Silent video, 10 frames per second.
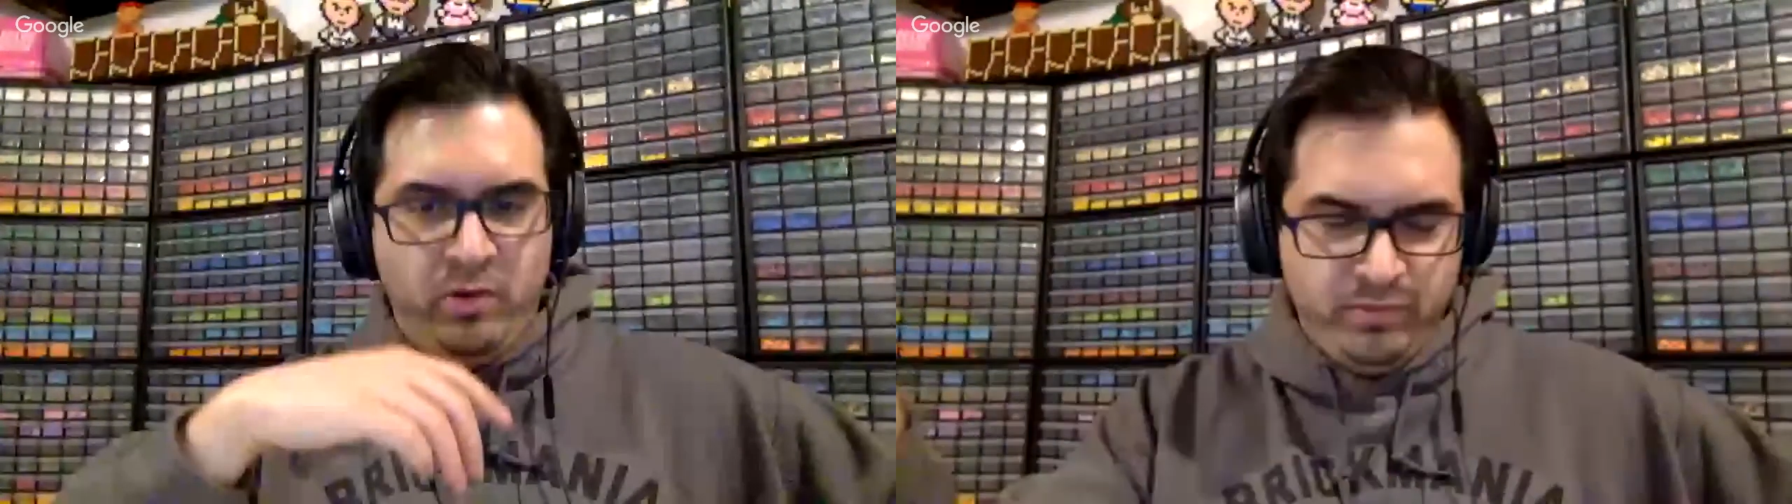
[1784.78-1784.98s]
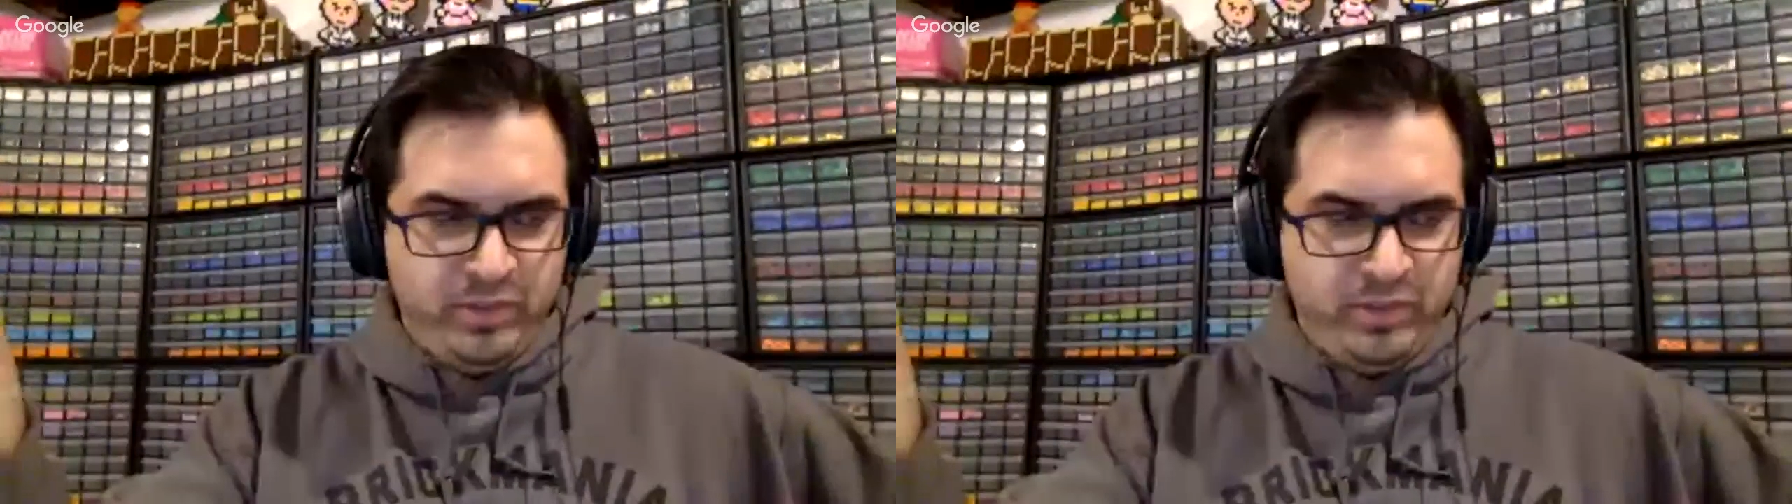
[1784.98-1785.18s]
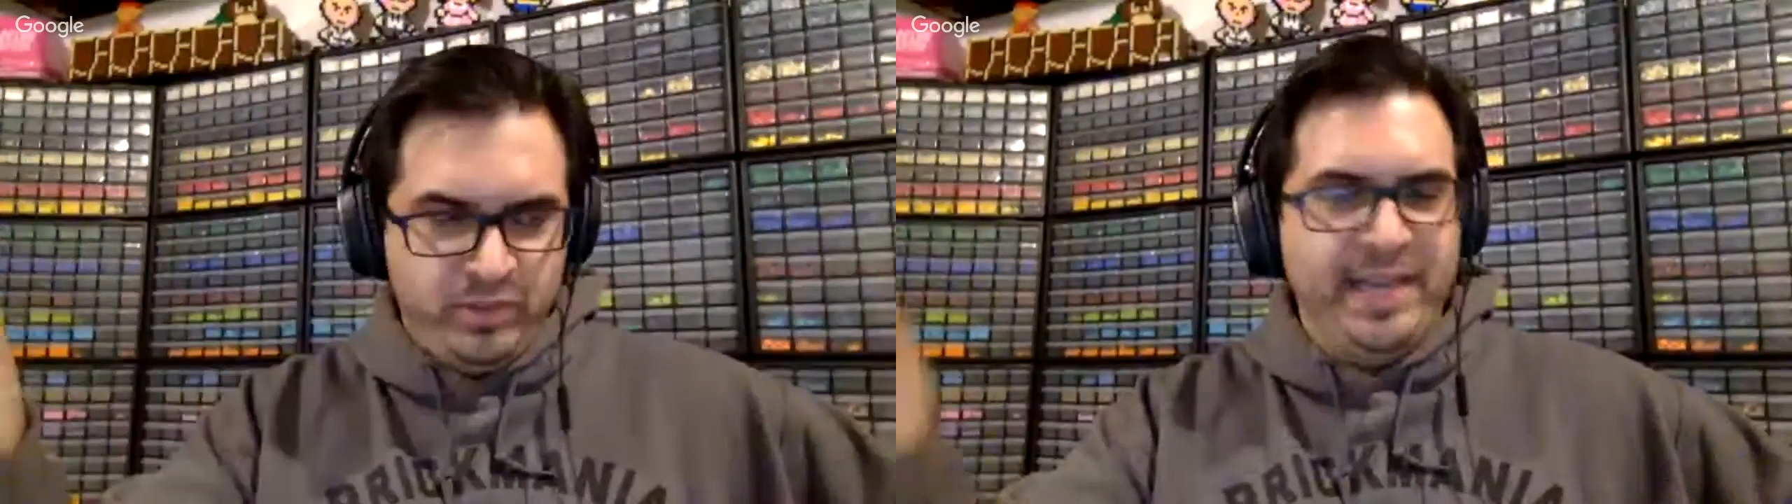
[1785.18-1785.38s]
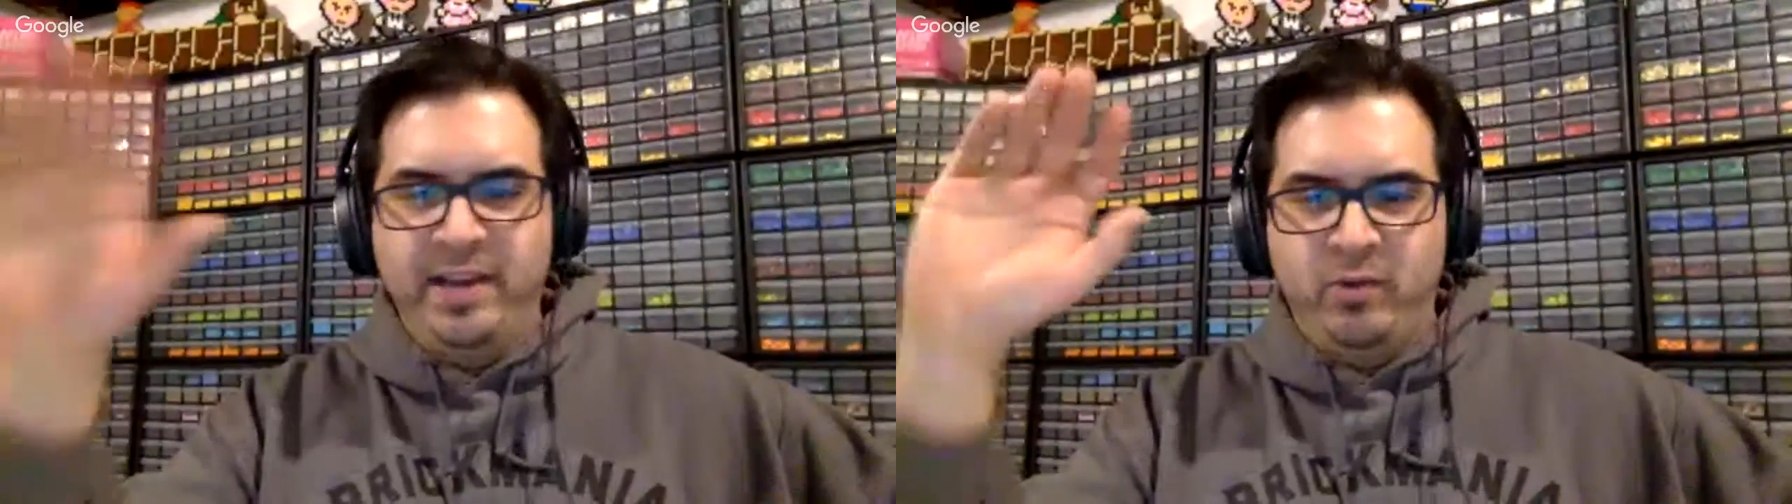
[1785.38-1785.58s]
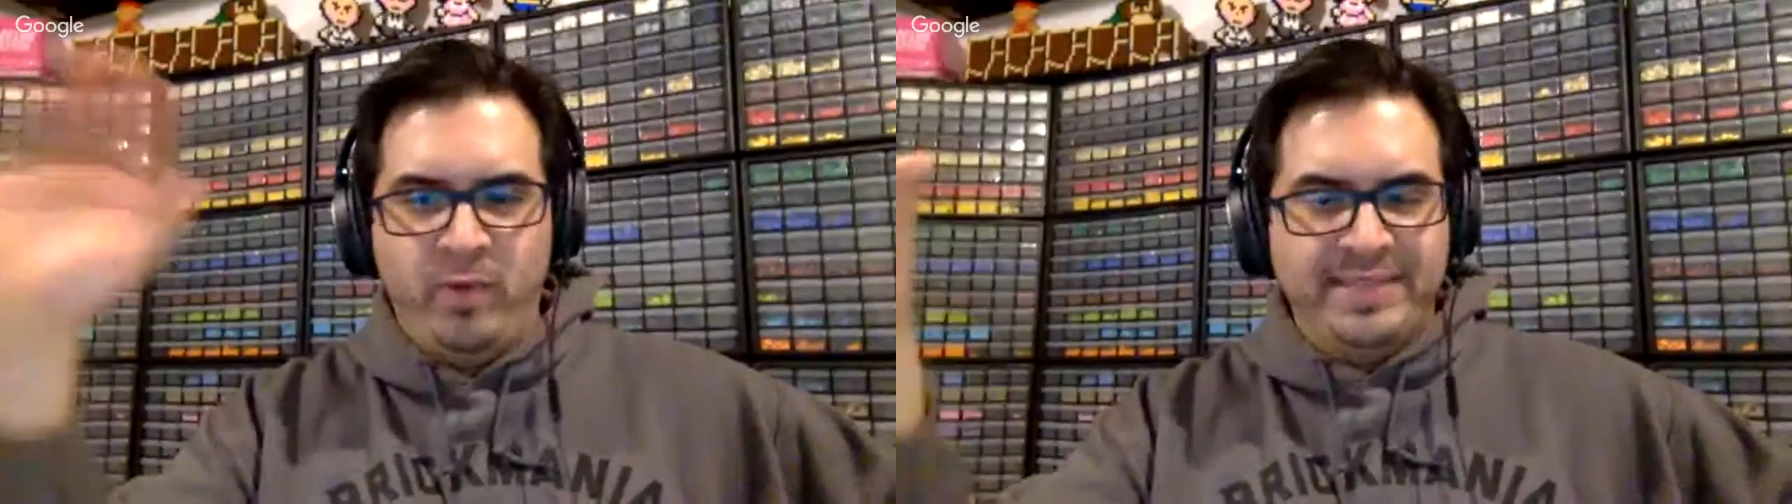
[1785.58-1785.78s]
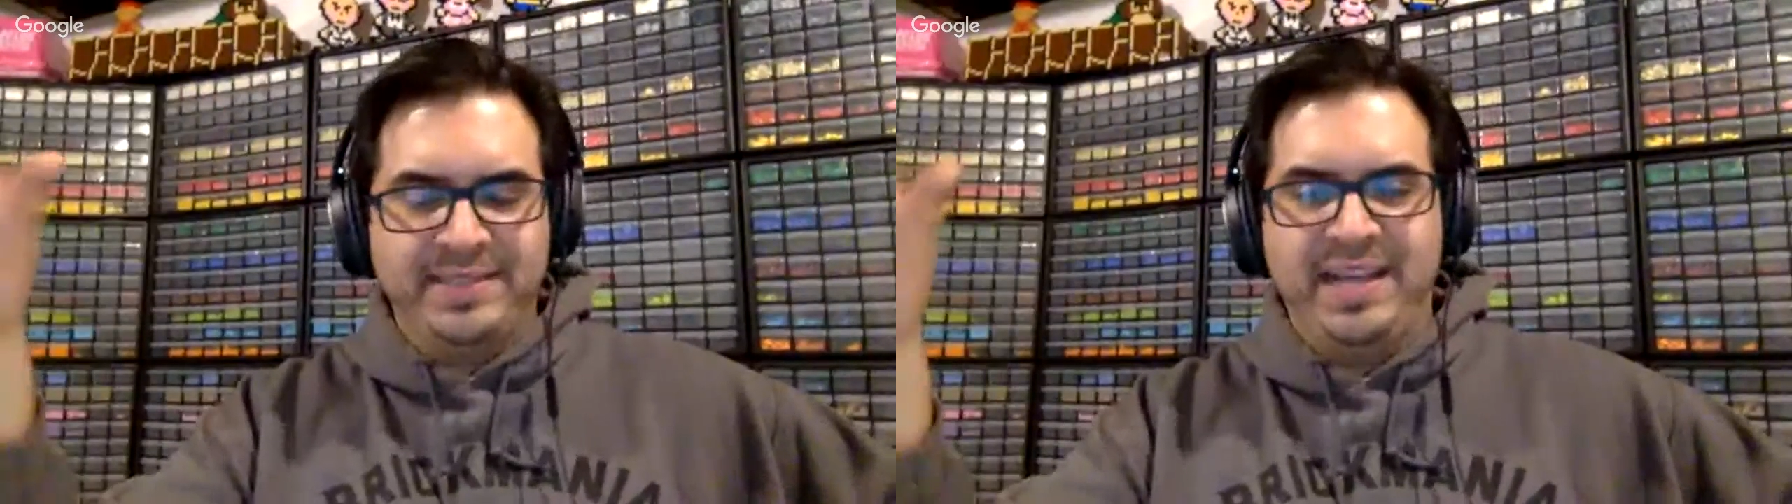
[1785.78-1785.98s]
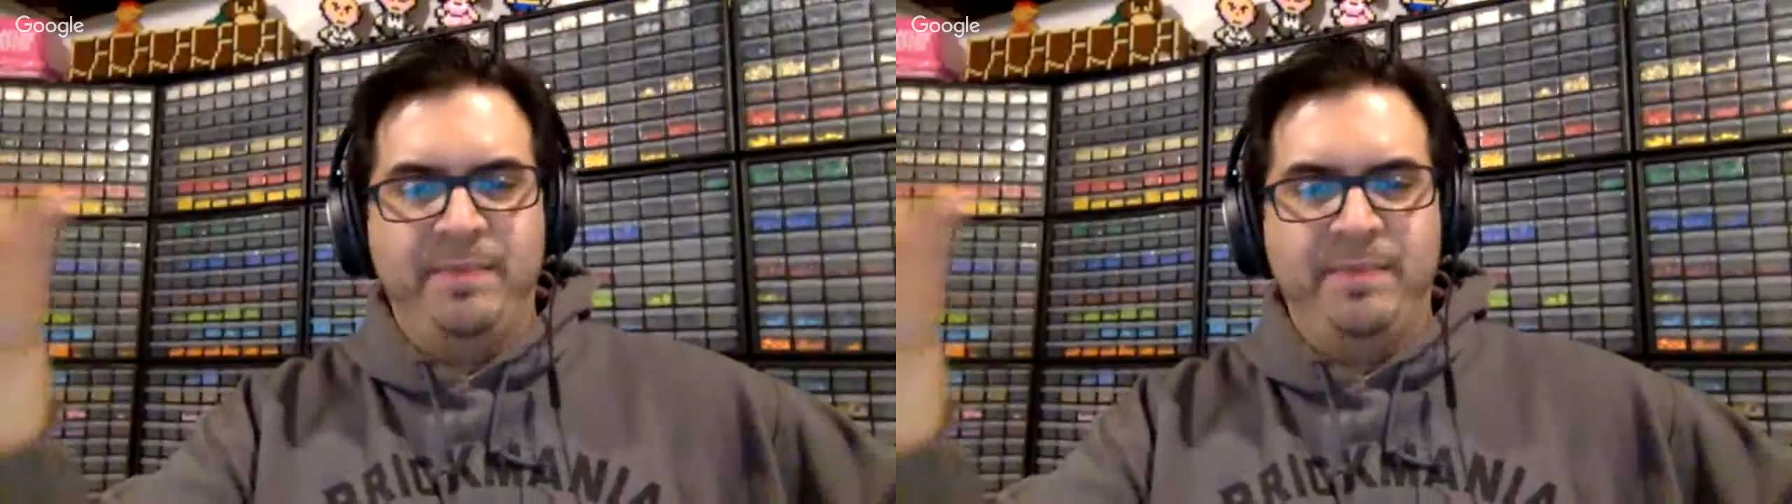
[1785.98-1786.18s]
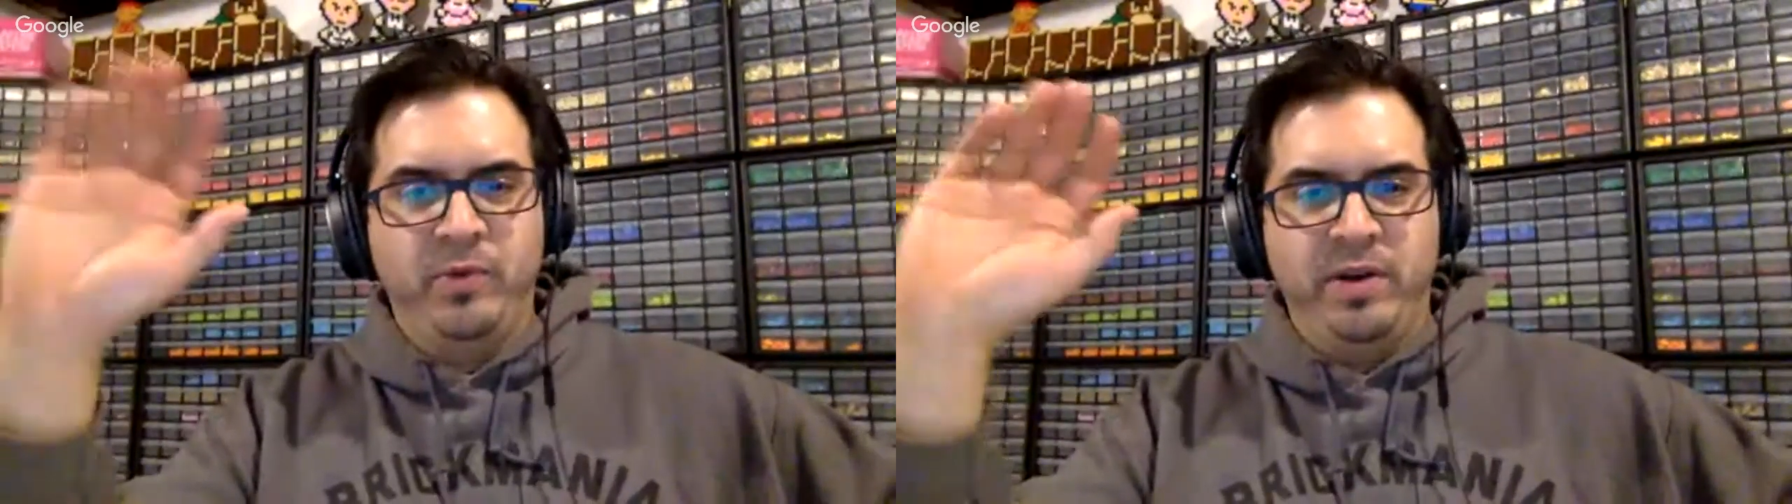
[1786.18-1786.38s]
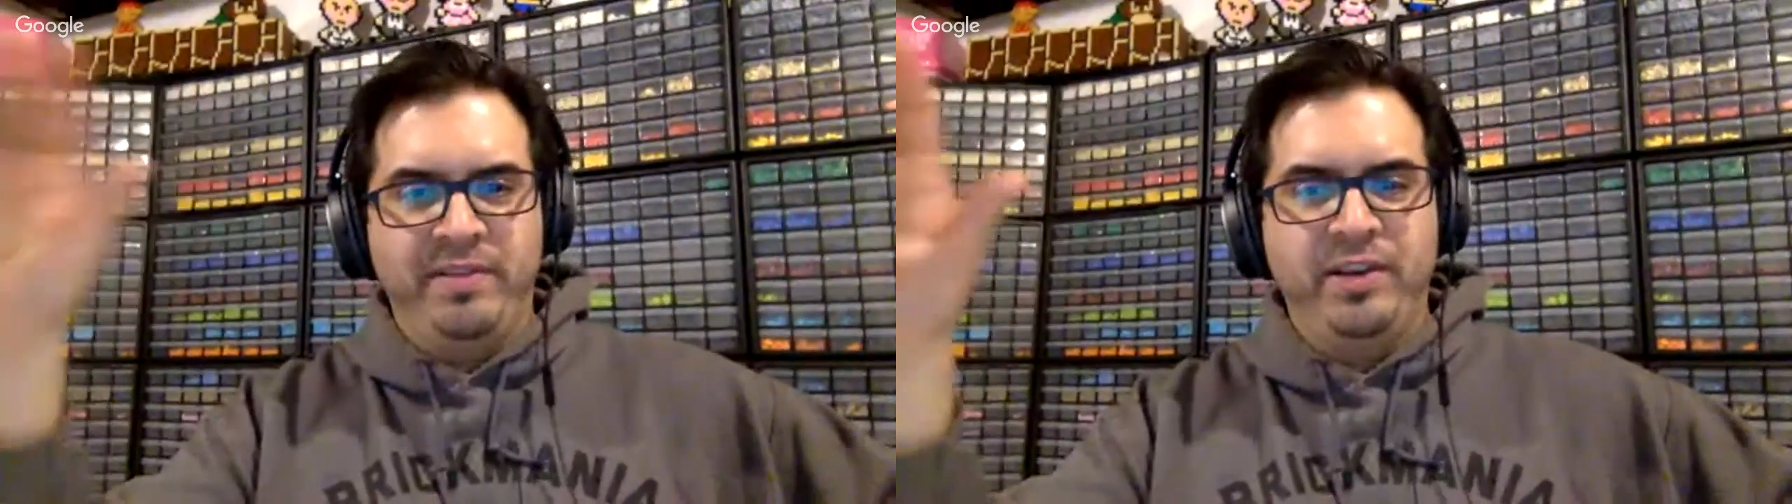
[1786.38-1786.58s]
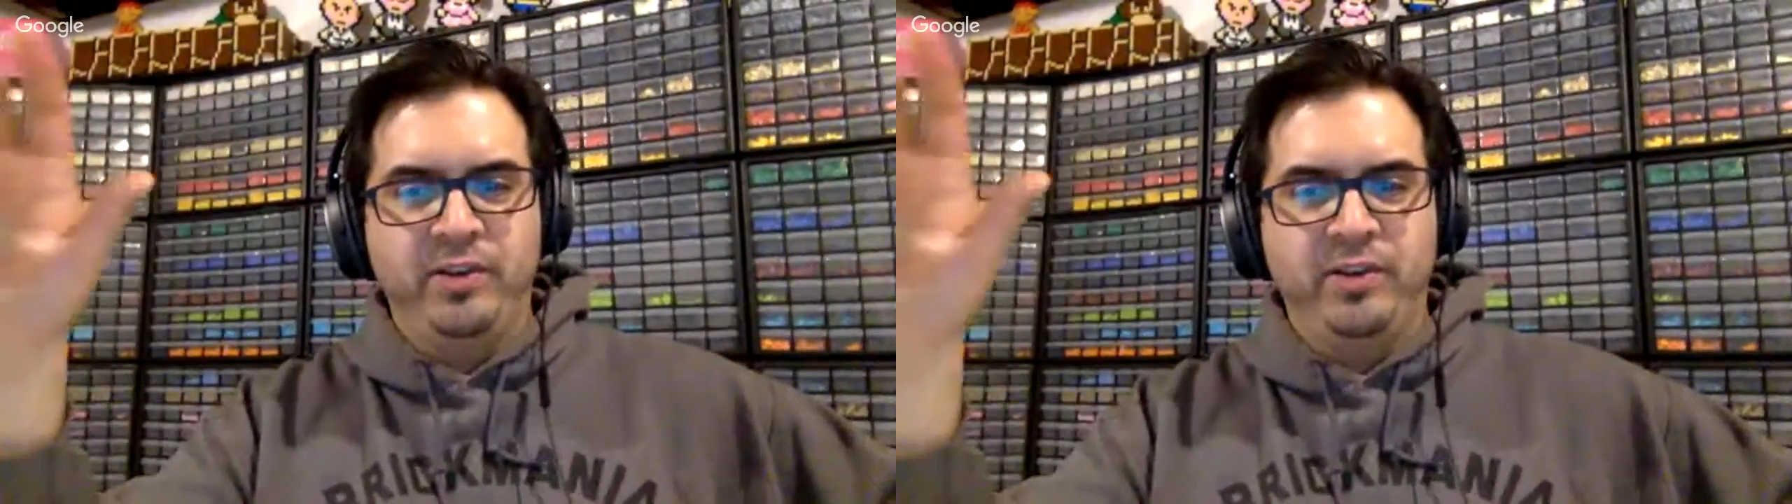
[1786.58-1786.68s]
check in, rest up, do whatever they need to do,